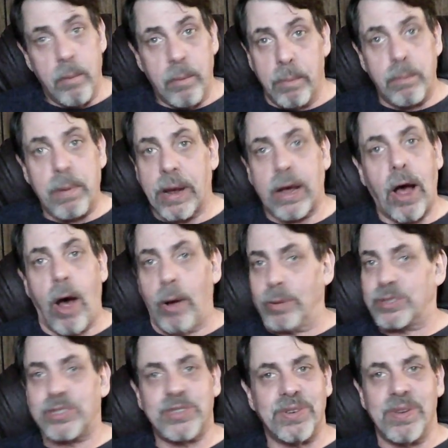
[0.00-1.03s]

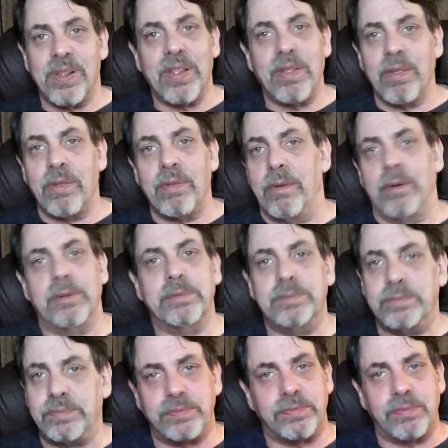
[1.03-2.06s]
Because,
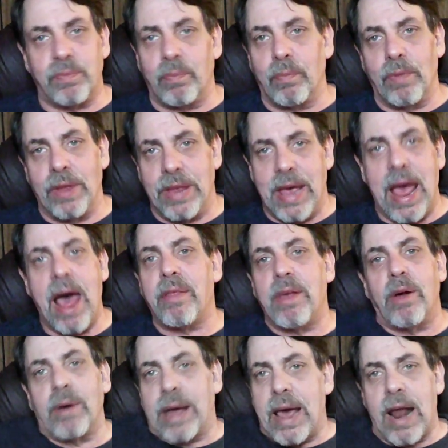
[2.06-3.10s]
yeah,
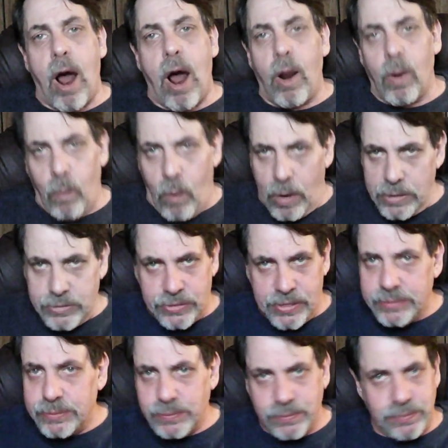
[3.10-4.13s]
they'll get all the ones that
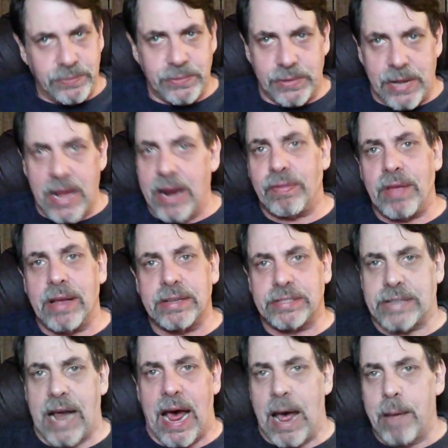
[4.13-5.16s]
did it this
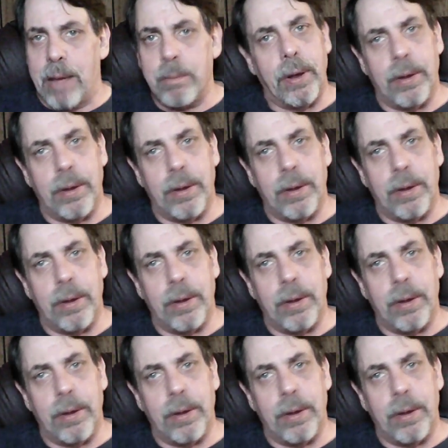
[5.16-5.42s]
time.